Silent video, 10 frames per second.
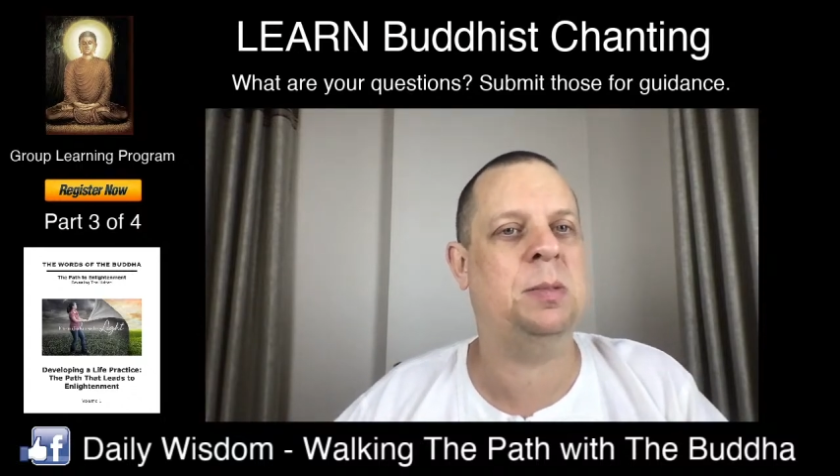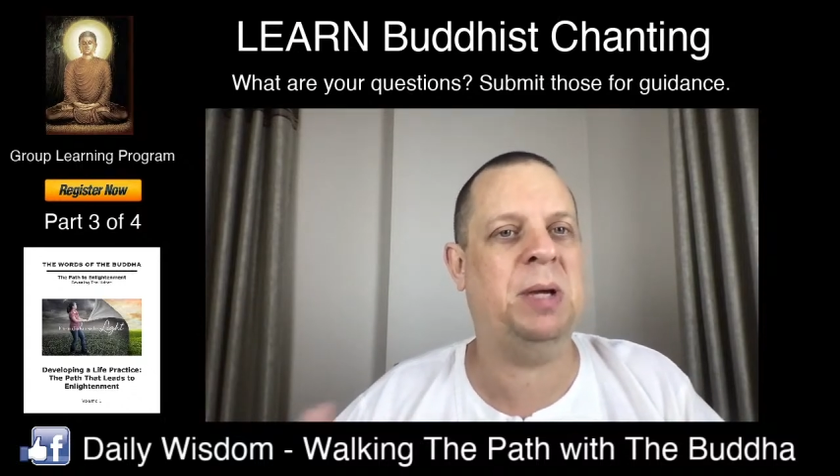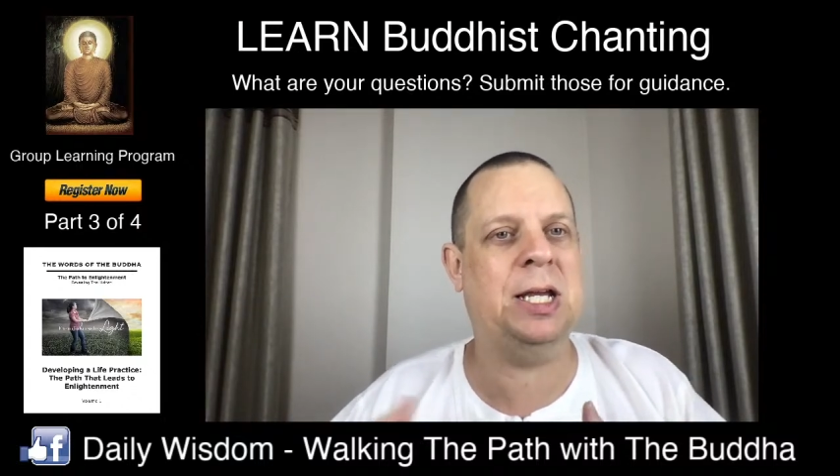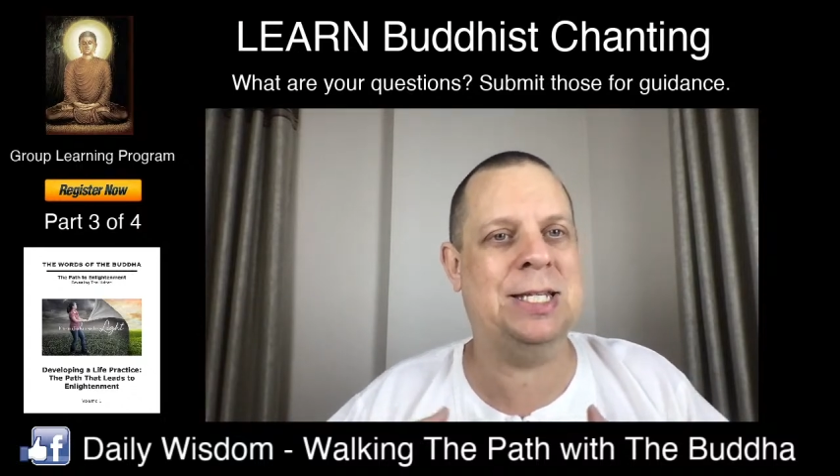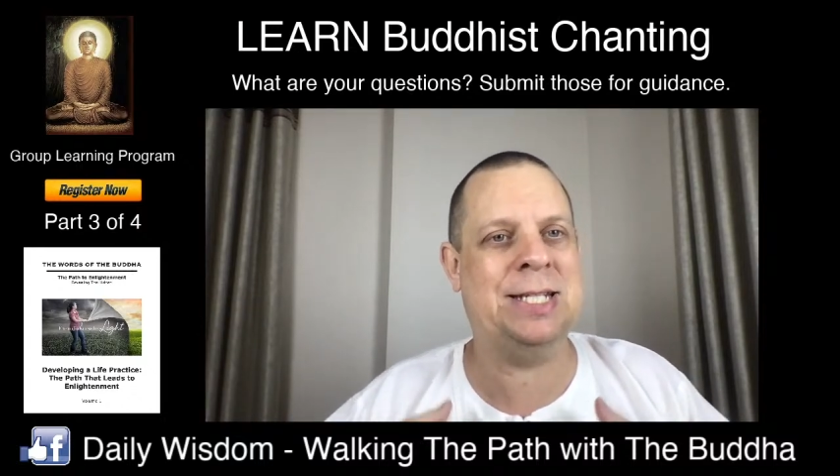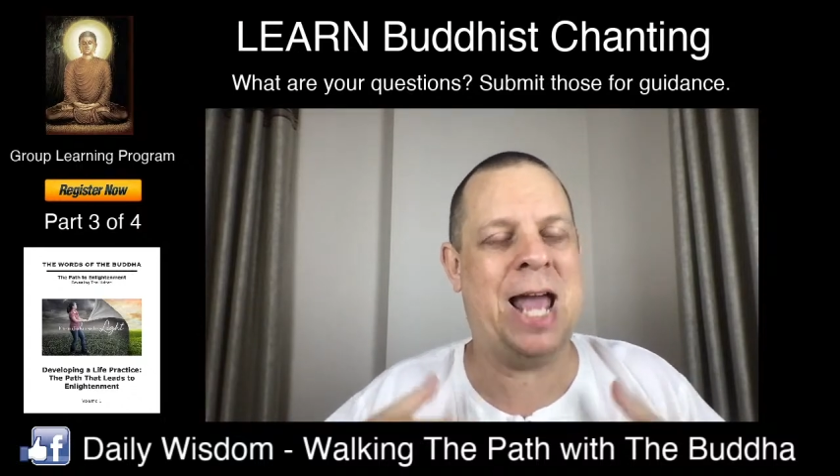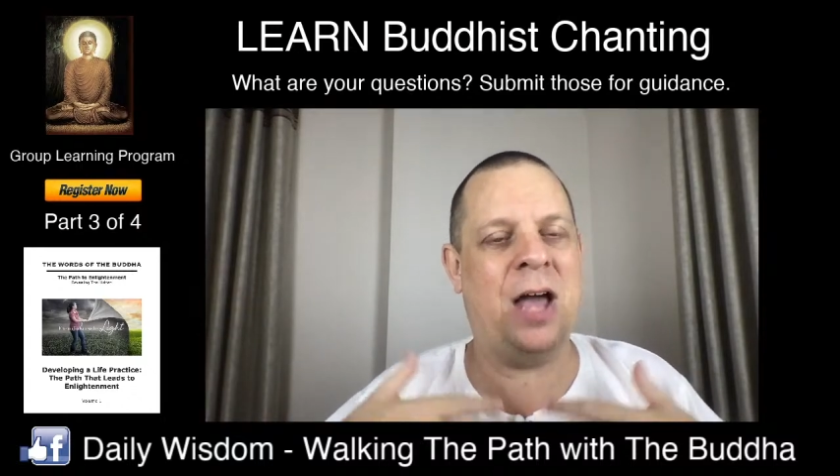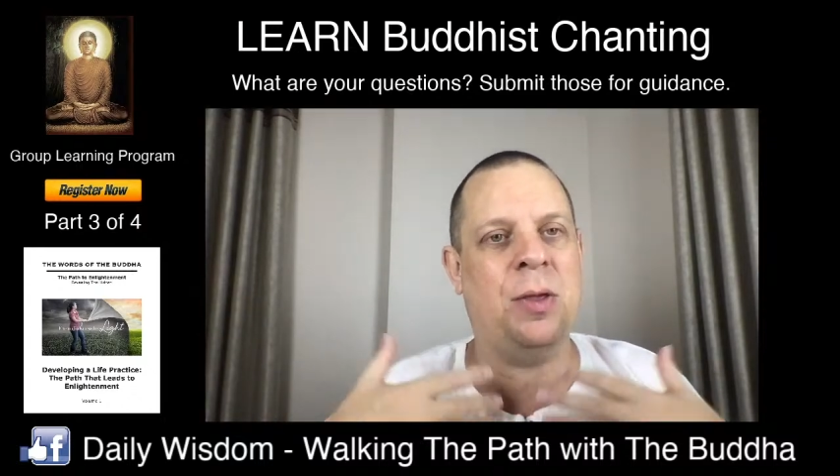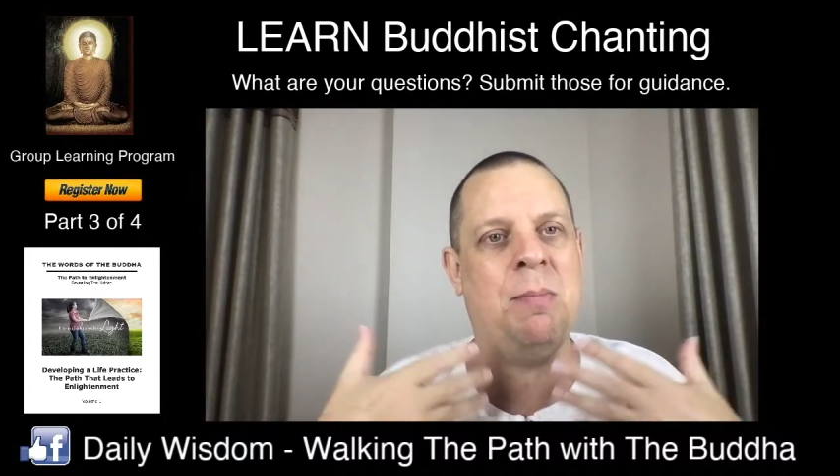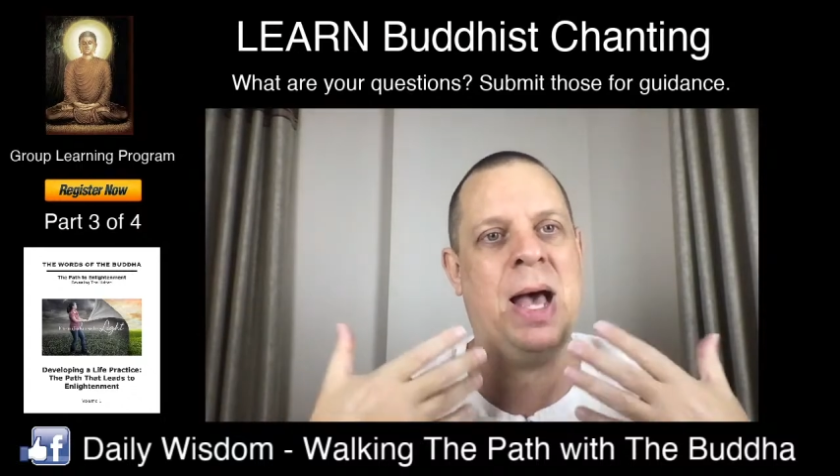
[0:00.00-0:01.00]
because
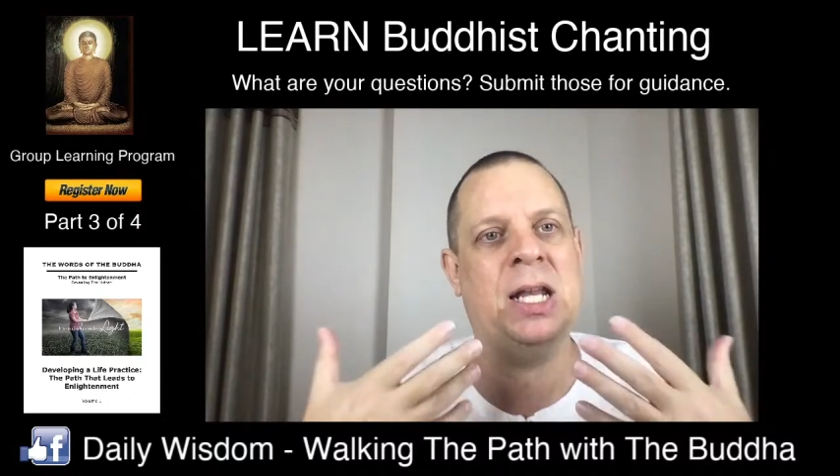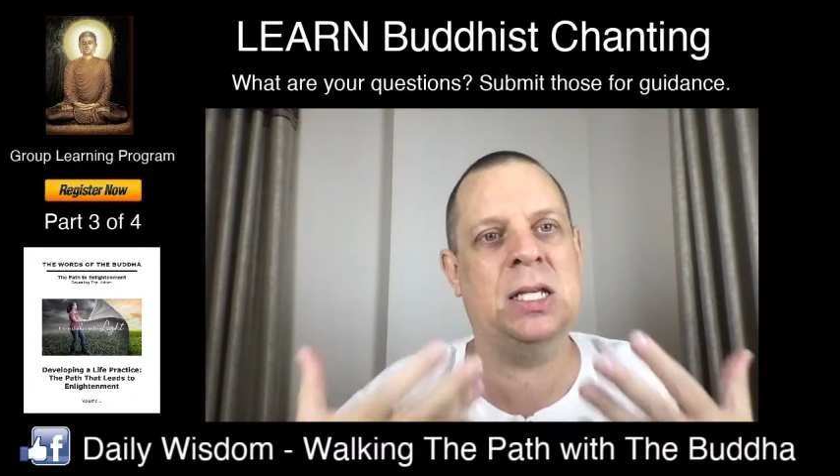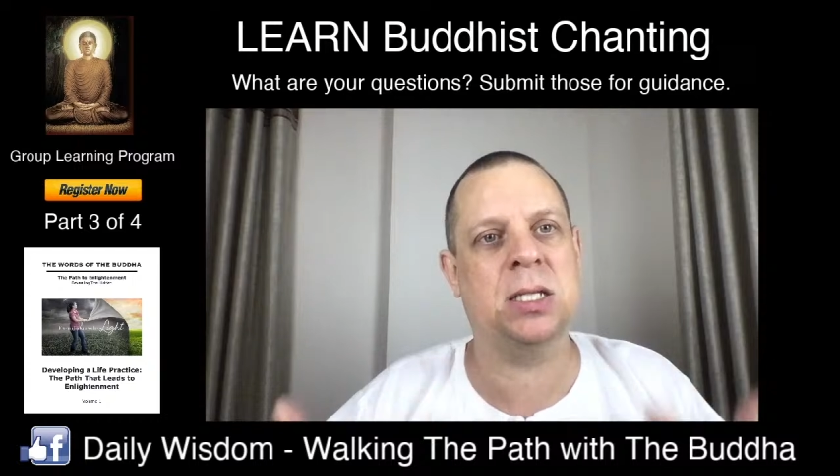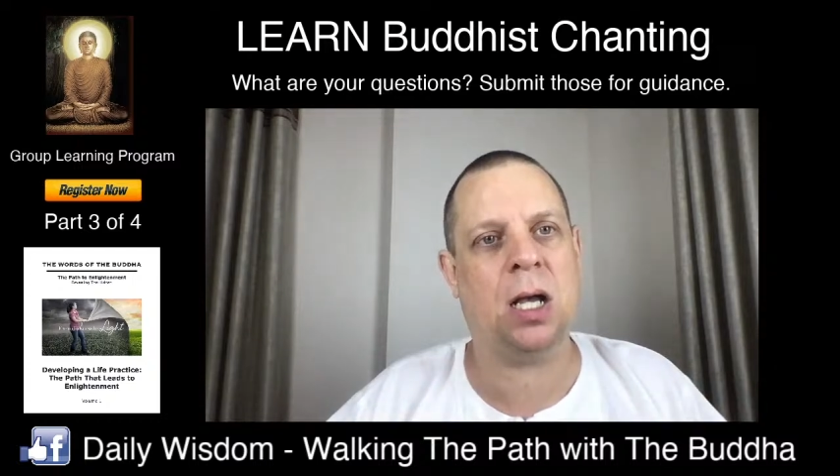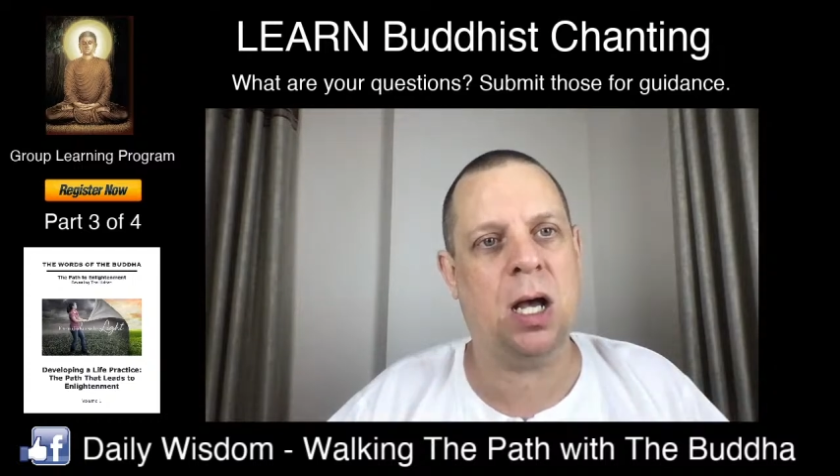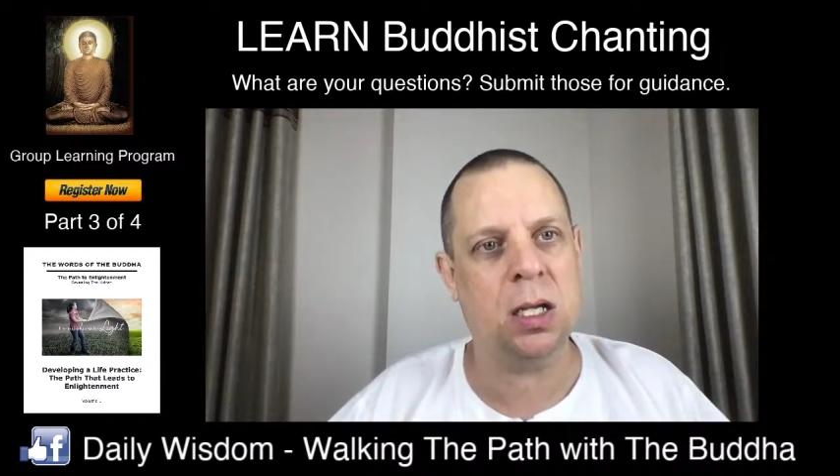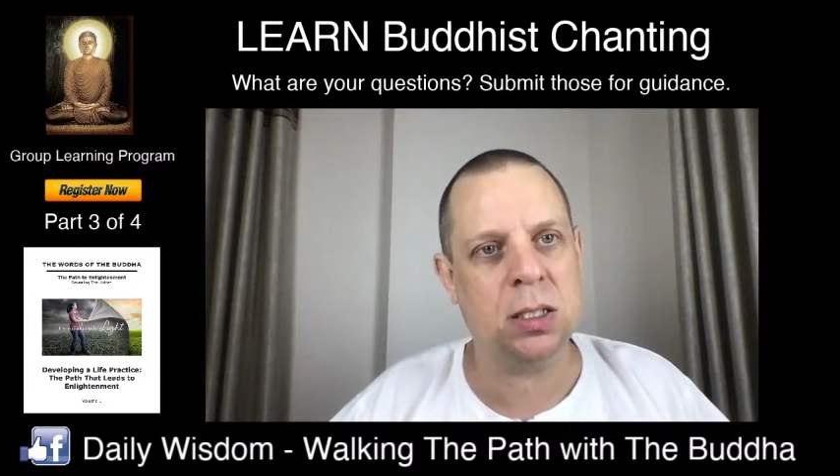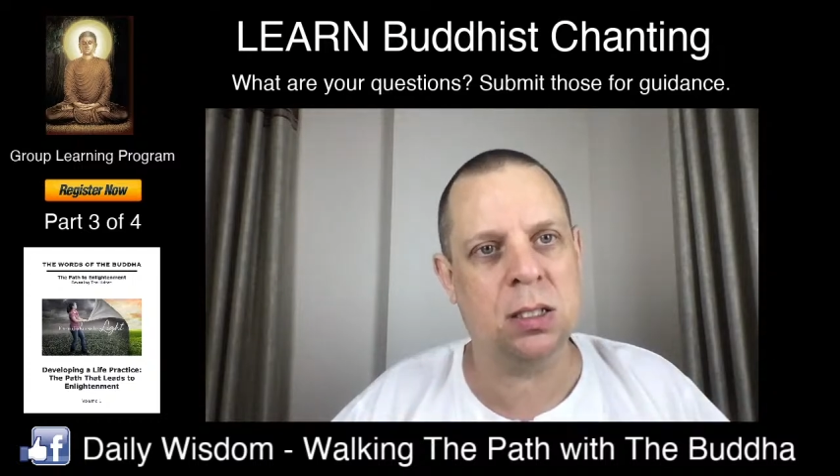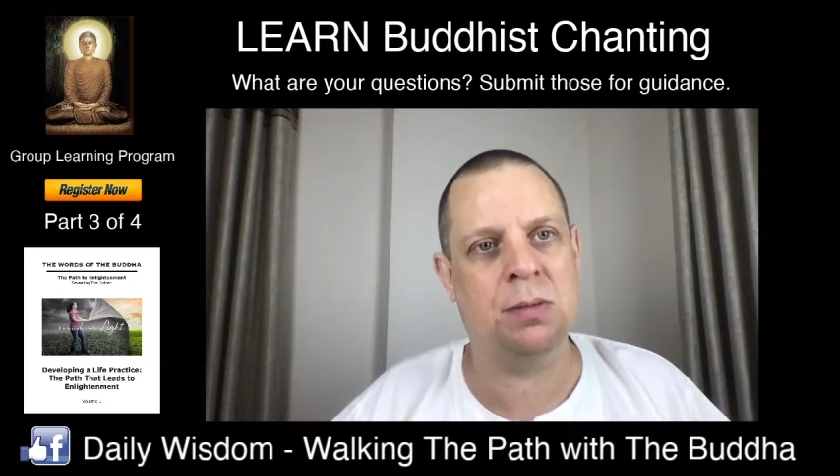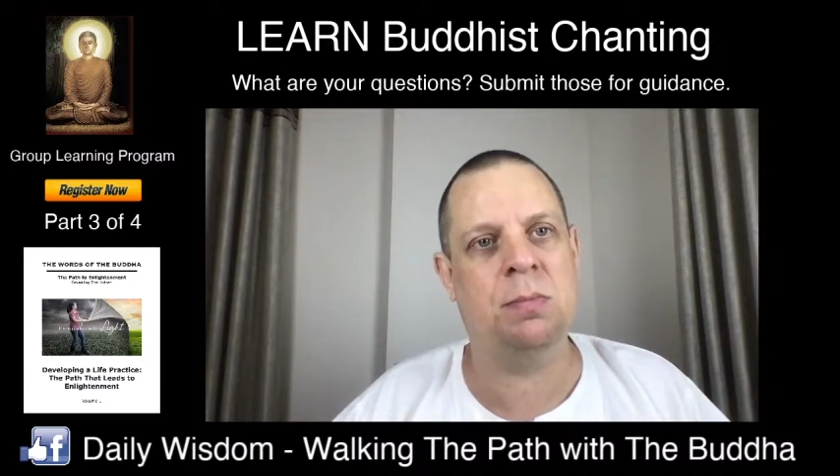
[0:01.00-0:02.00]
now the mind is
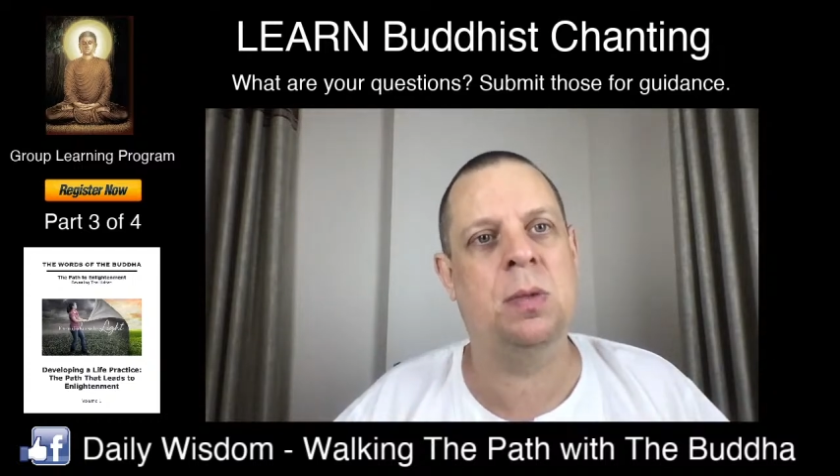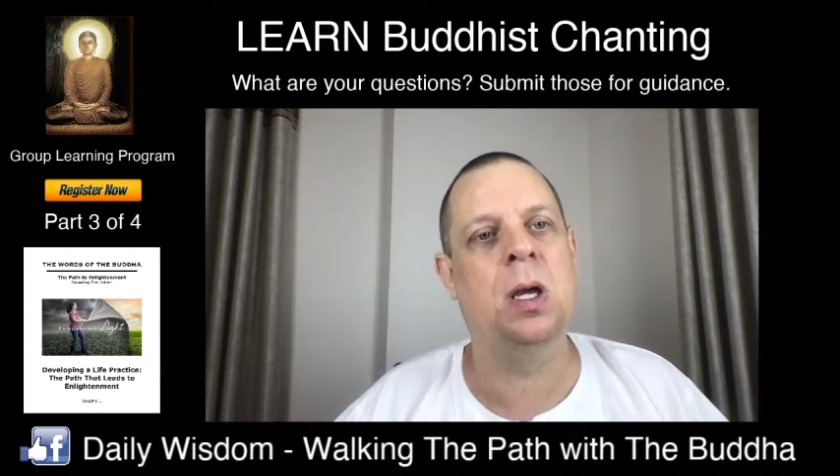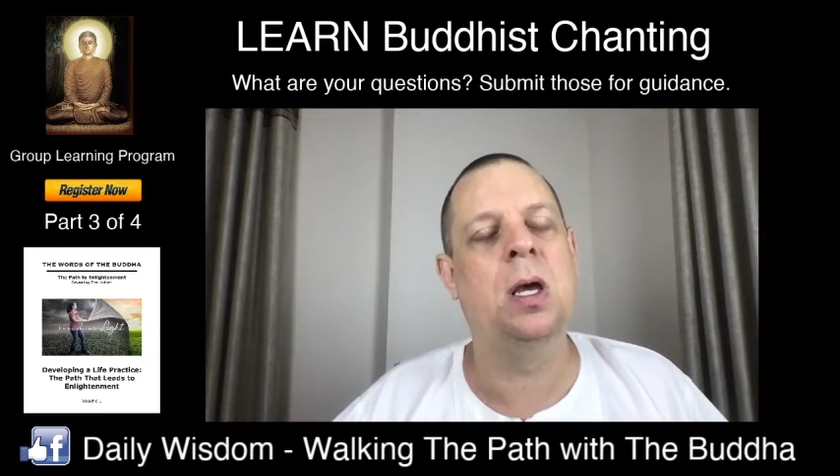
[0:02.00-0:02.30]
accustomed